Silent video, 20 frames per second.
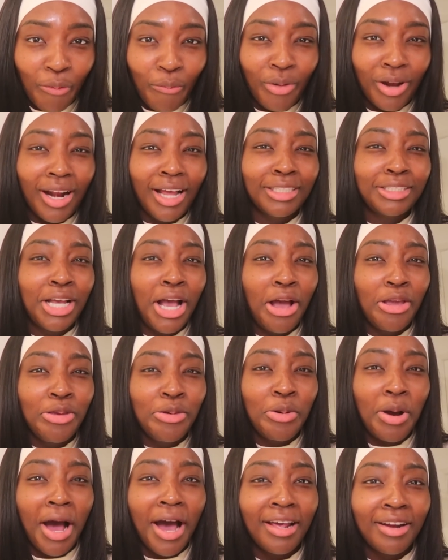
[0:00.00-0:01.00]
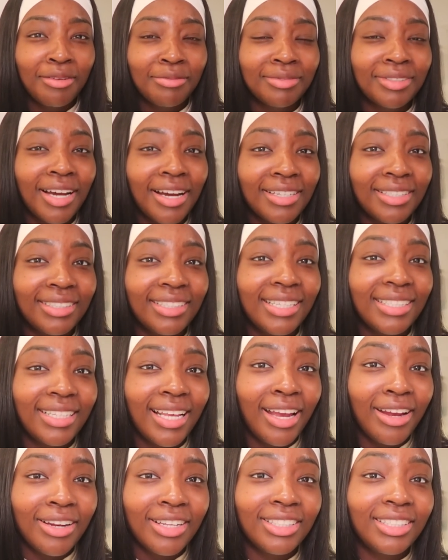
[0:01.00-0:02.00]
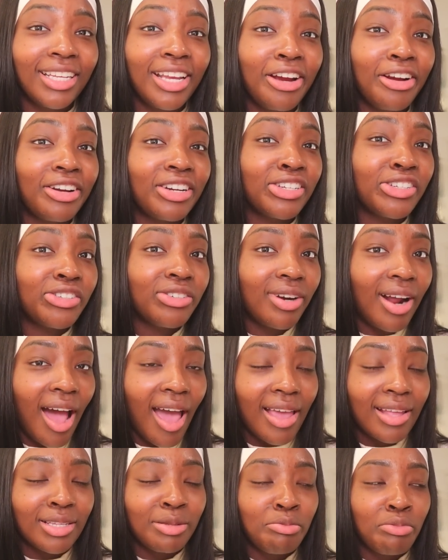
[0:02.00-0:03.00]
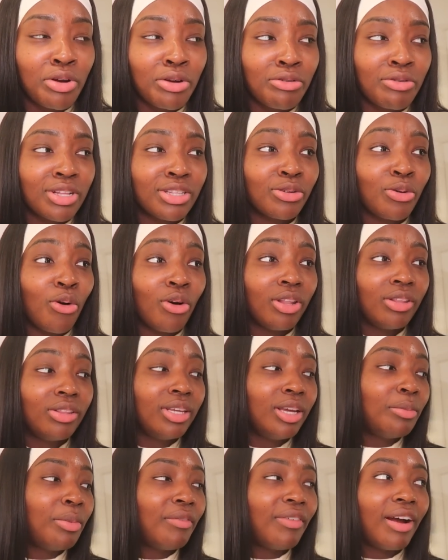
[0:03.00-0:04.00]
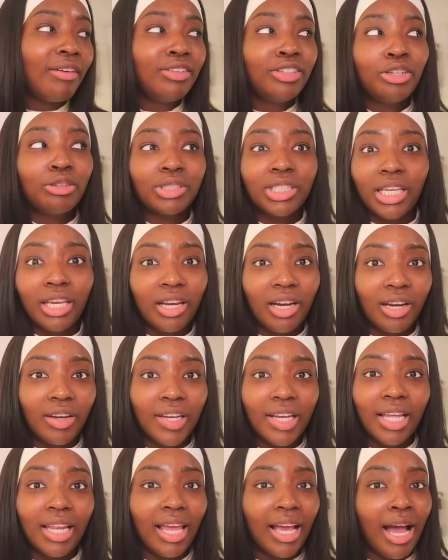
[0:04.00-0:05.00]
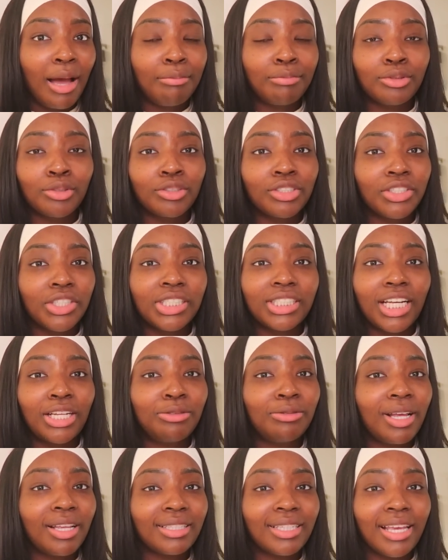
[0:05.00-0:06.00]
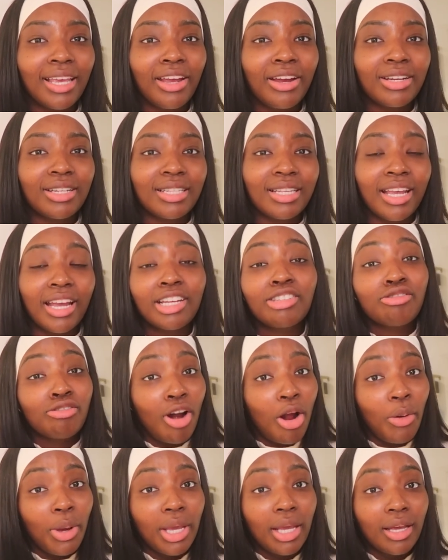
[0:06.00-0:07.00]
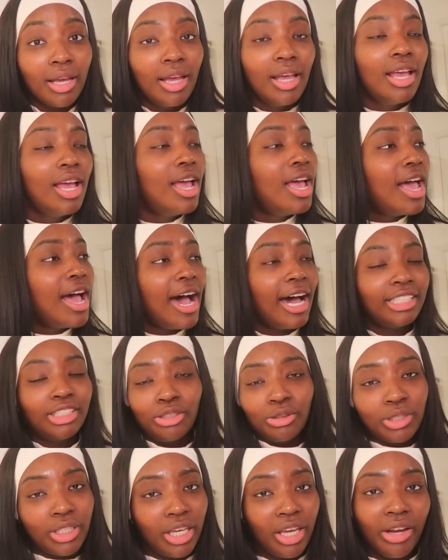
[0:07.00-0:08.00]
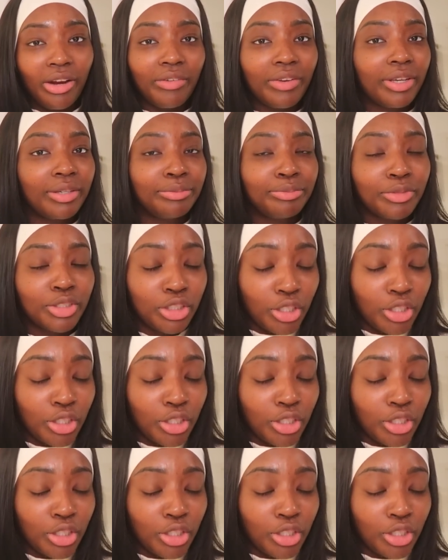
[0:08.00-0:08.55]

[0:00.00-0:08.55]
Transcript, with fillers: When I tell you I don't touch this hair, this hair is dry, it's brittle, it's all of the above. I really don't take care of it. Like, I'm so serious. I did not take care of this hair. It's growing. I just don't take care of it.